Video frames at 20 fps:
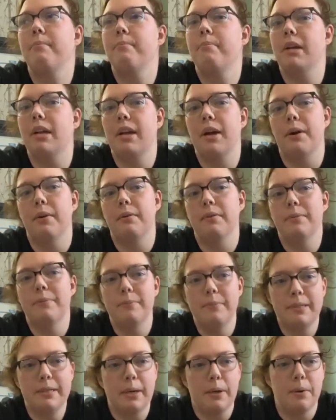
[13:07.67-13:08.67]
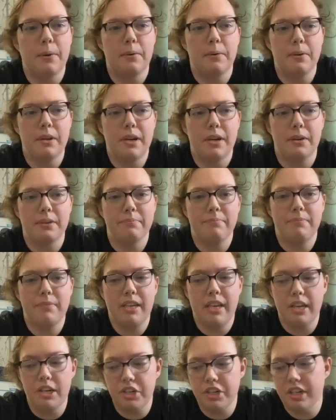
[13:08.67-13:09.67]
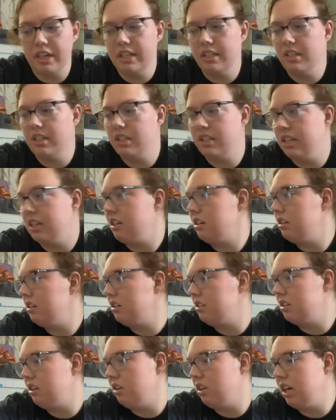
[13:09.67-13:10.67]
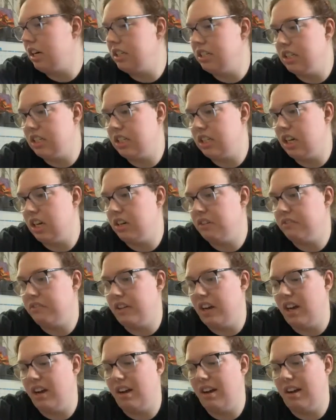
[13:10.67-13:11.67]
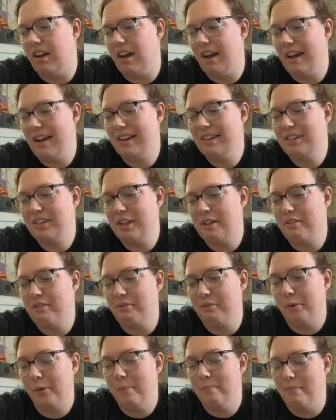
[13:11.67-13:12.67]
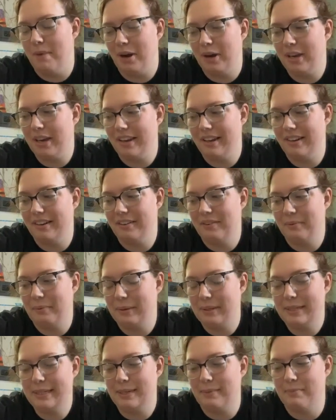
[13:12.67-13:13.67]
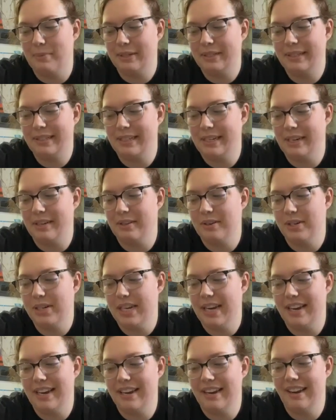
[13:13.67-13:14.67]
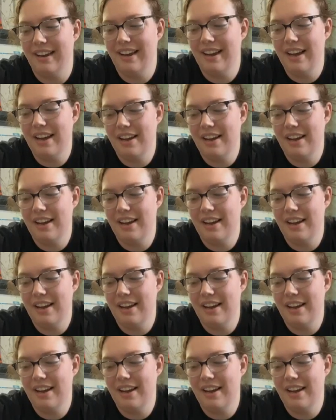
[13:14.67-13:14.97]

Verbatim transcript: but no. So, you know, keychain, stickers, all kinds of stuff. Uh, I actually threw a mug in with someone's the other day.